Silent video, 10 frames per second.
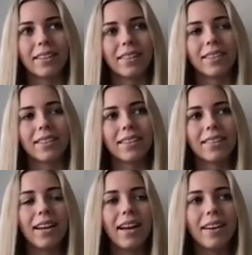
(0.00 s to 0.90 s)
And I was like,
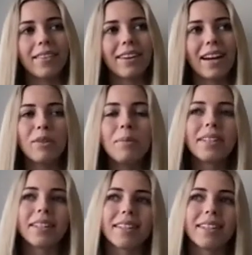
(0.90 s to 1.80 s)
I would be
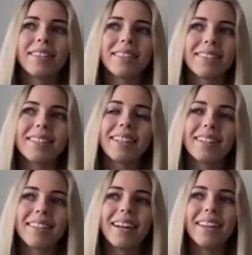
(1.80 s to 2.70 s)
good at this. I was like,
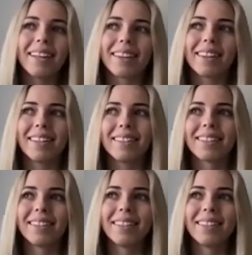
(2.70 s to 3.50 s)
I like this.